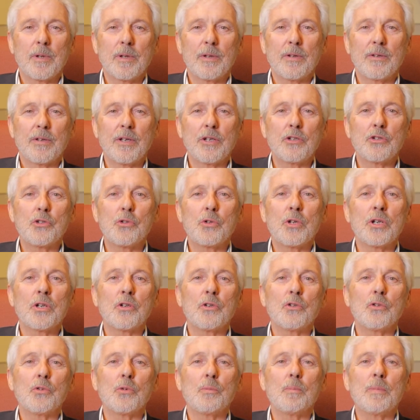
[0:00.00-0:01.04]
things you
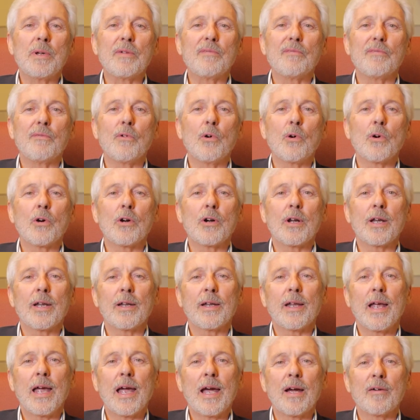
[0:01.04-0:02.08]
can do before
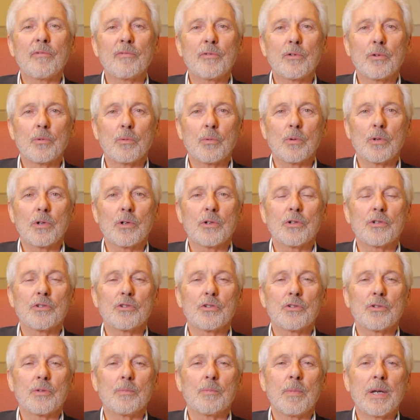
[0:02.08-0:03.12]
and
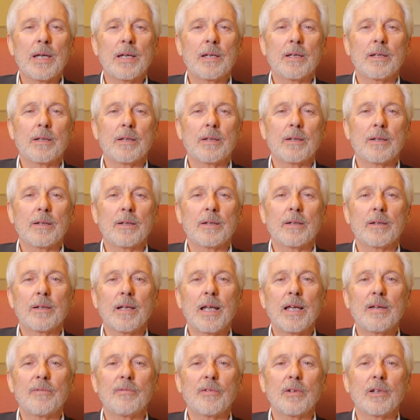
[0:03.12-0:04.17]
afterwards to make
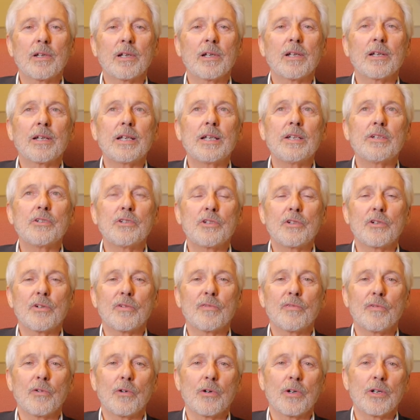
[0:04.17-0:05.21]
life a little
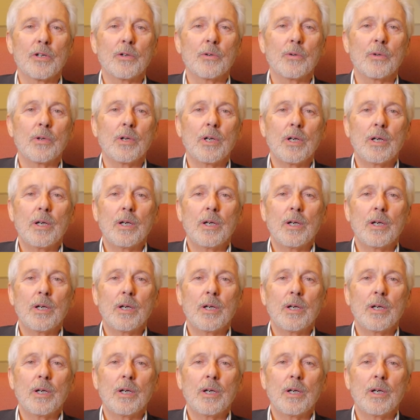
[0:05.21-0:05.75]
easier for you.